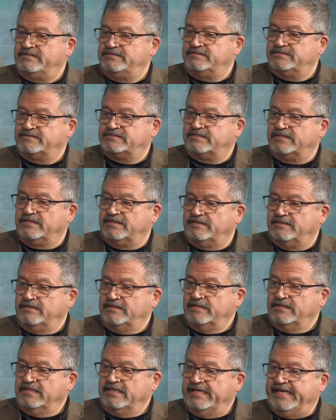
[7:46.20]
just
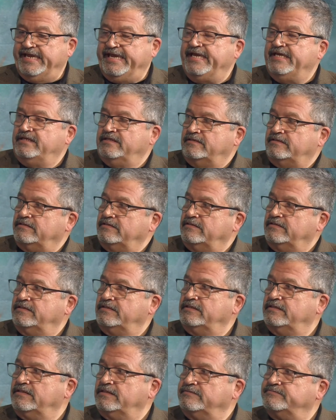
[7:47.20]
aided
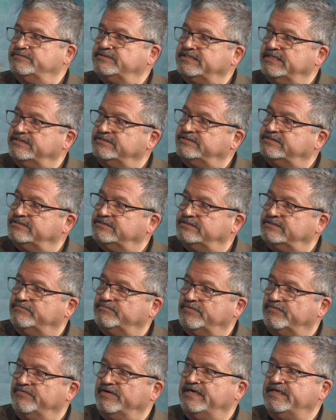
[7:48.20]
the census in
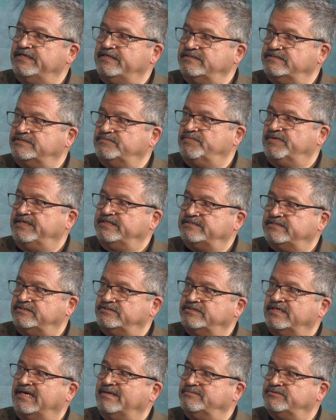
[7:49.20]
providing space at
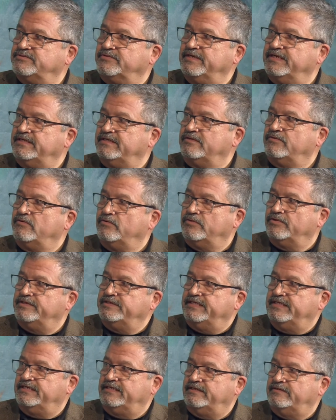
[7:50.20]
JobTrain and
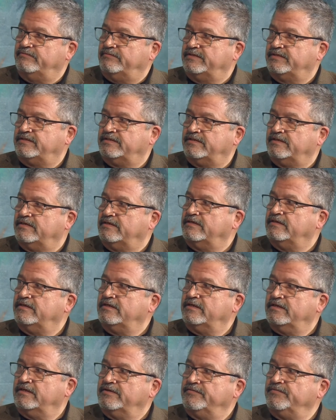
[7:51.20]
coordinating with
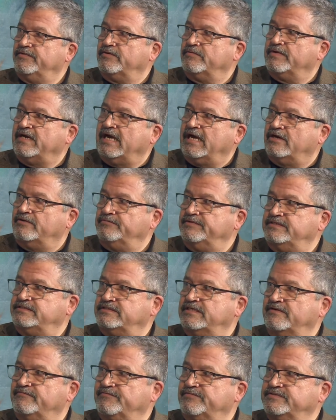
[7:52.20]
their outreach
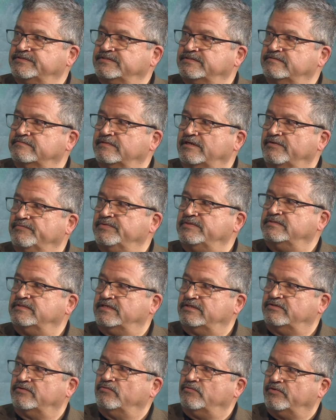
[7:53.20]
efforts and helping
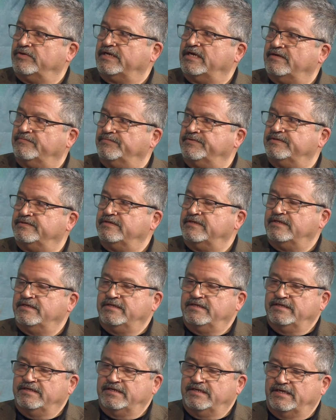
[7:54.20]
get the word out. But
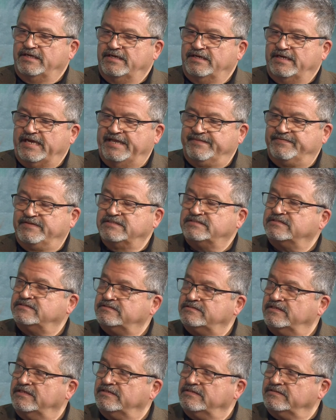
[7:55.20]
at this
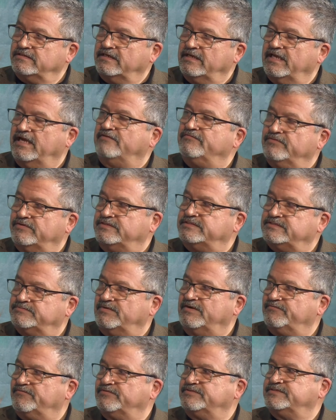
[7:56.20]
level, it's
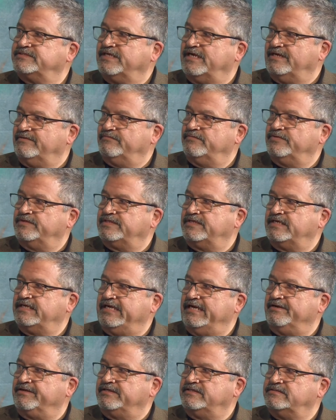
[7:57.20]
my first time with the
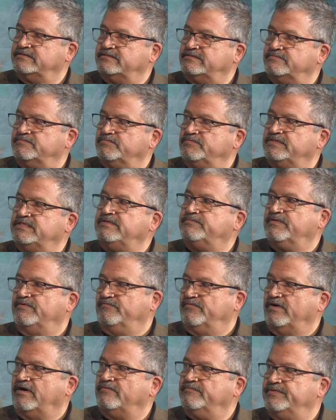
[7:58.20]
county's deep
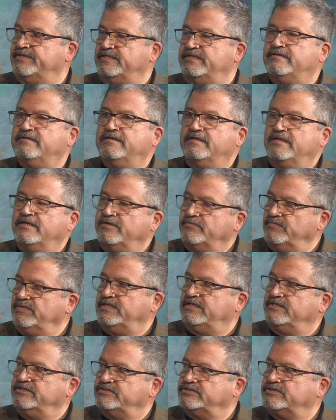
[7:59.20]
involvement in
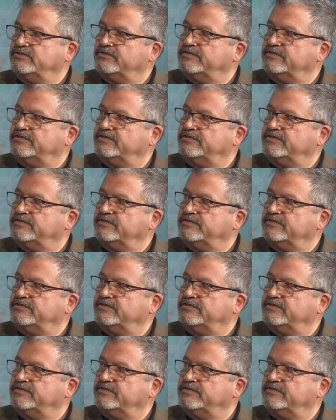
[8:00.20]
making sure